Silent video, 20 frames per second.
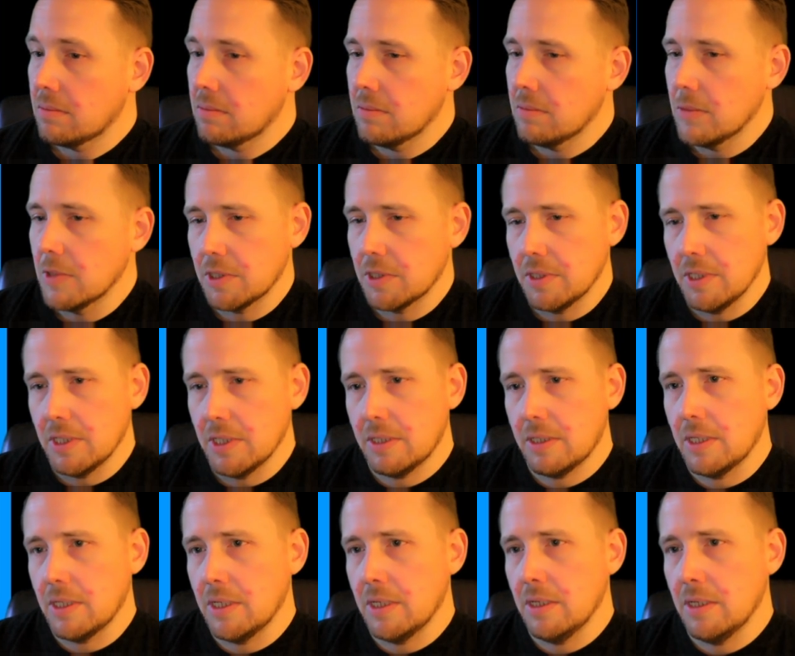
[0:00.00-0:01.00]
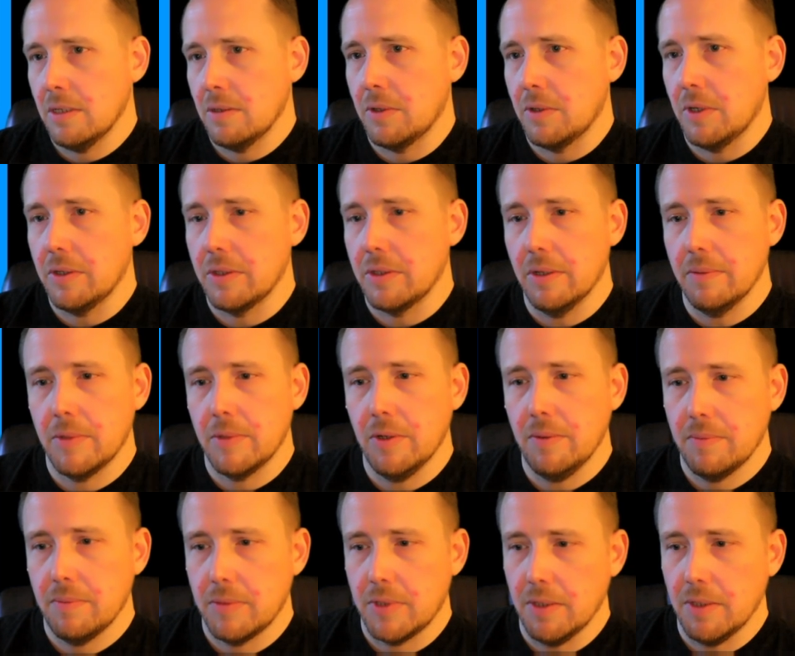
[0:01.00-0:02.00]
Looks like, well,
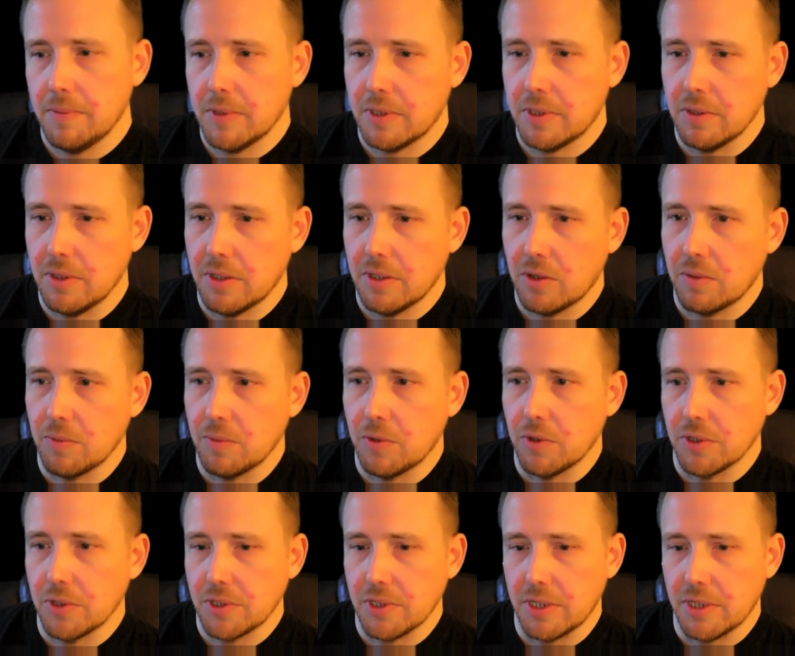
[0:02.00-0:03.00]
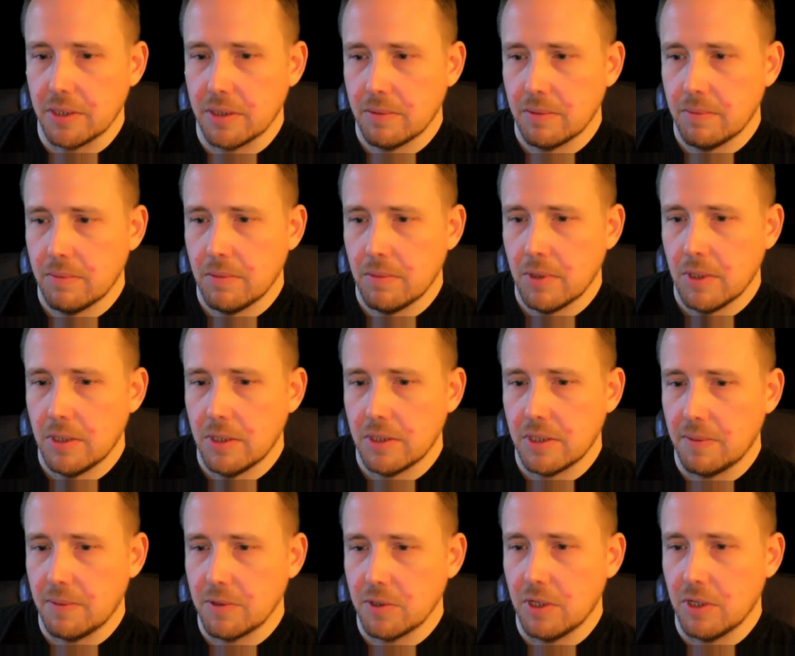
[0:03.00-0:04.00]
nope, yep, still on the hard mode, it looks like. It's
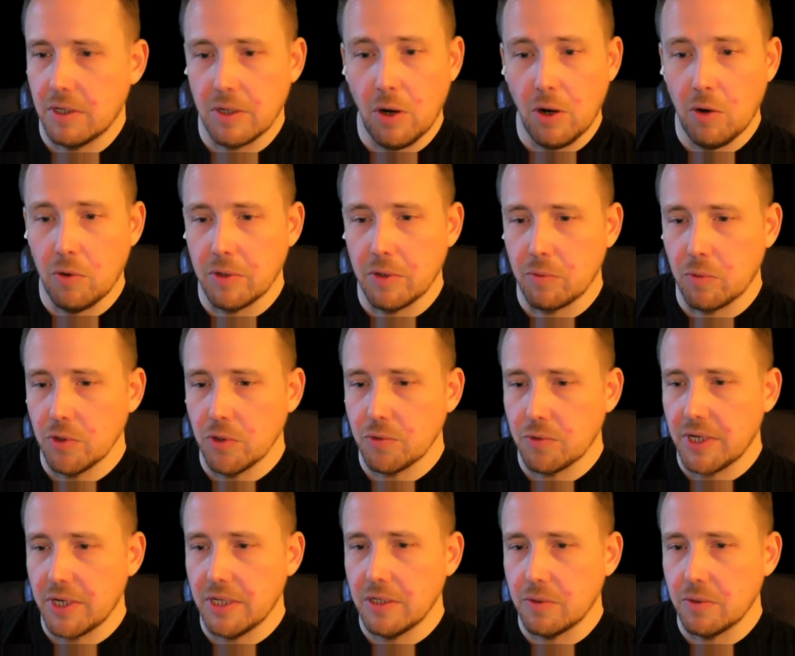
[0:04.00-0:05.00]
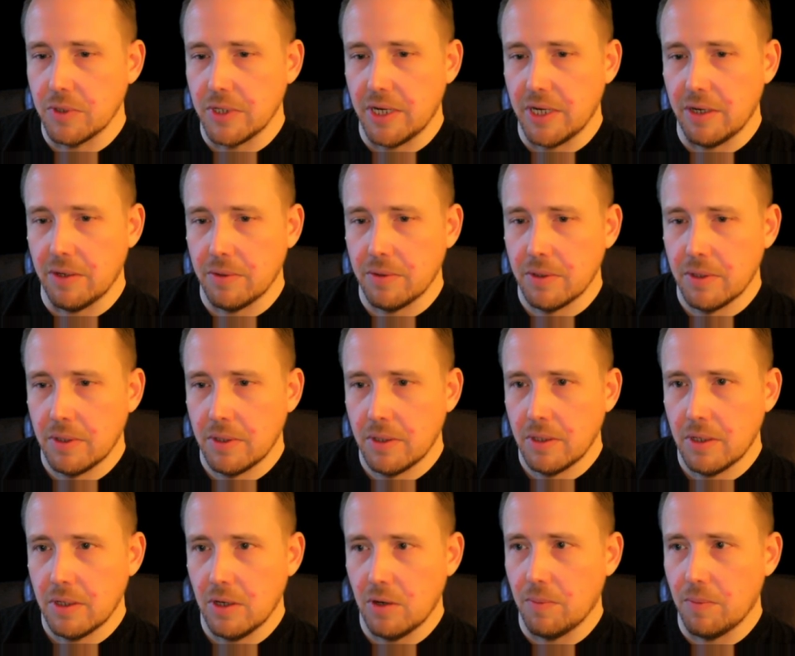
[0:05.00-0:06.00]
time to, oh, it rolls right into it now.
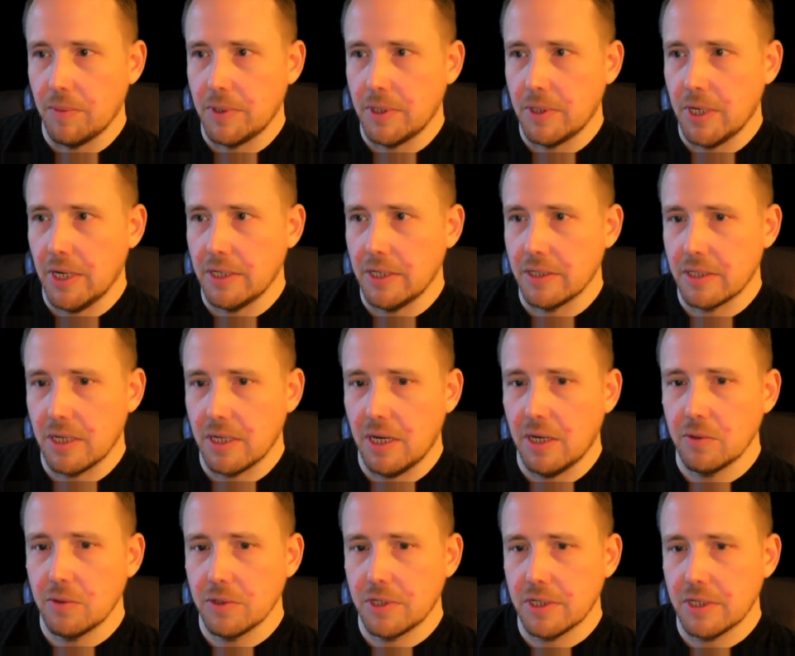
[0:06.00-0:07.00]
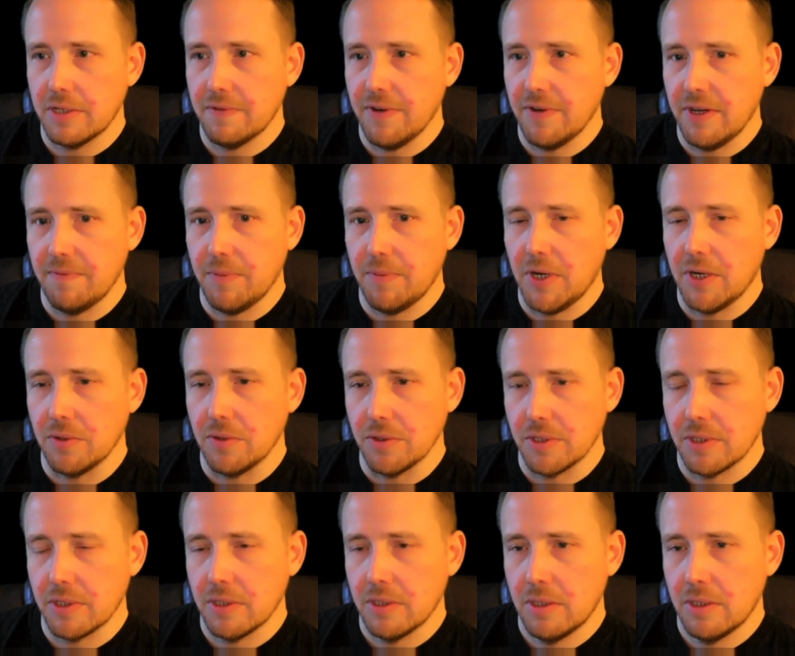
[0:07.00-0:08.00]
Oh, nice. 165 bottles.